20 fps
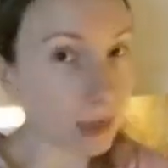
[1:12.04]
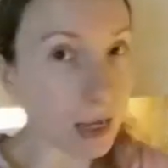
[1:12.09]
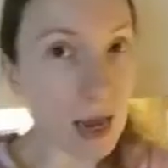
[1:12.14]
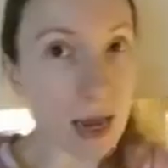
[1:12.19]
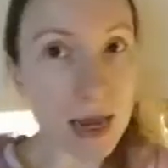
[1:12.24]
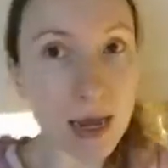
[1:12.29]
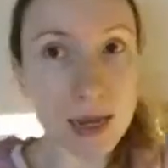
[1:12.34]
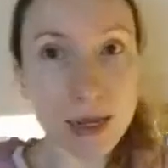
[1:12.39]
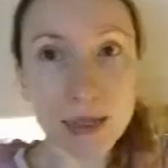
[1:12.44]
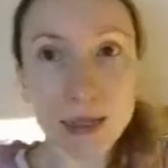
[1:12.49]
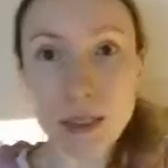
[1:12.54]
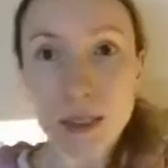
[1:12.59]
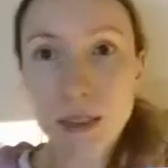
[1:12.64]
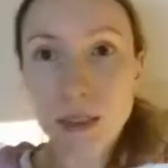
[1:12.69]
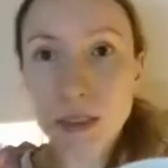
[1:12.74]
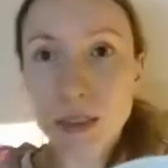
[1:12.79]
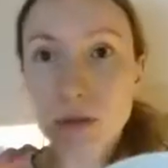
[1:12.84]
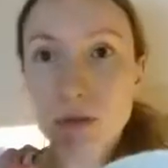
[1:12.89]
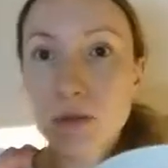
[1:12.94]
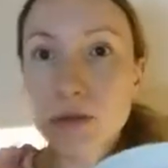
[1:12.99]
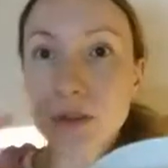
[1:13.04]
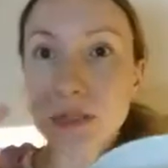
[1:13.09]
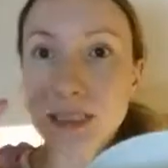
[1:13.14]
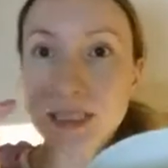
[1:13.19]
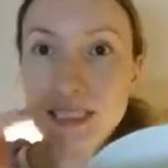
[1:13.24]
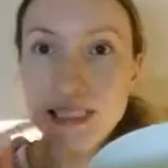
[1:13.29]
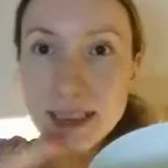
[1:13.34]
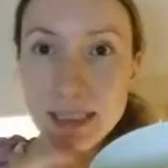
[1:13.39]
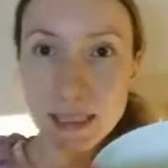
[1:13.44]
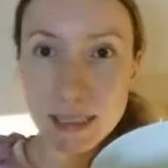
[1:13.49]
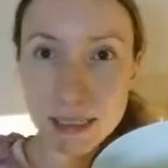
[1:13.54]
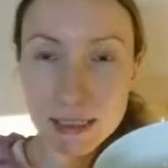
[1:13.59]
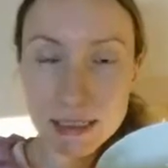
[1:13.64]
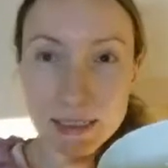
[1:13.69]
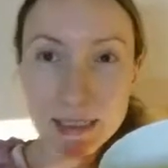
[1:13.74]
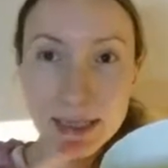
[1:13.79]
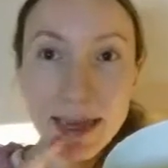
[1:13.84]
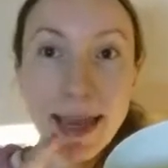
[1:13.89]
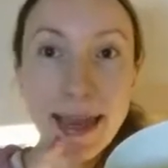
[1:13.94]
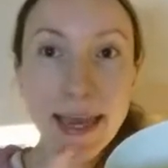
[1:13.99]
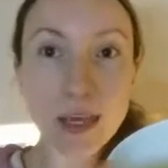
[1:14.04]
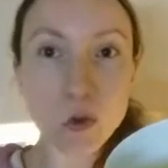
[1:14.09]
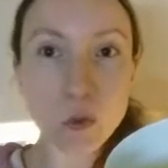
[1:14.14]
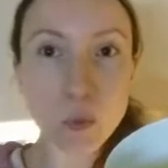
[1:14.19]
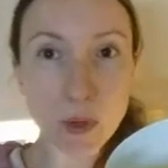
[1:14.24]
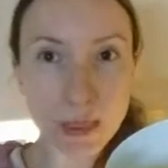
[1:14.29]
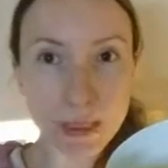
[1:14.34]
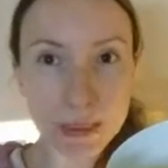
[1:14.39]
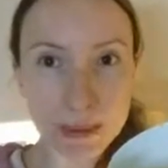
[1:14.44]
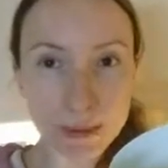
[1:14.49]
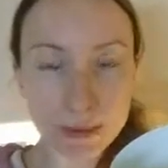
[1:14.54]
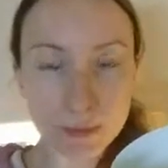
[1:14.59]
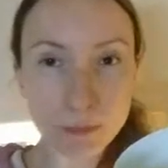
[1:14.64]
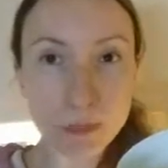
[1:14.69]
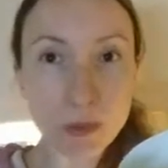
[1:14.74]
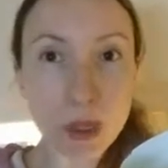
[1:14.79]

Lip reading: I use 6 egg whites.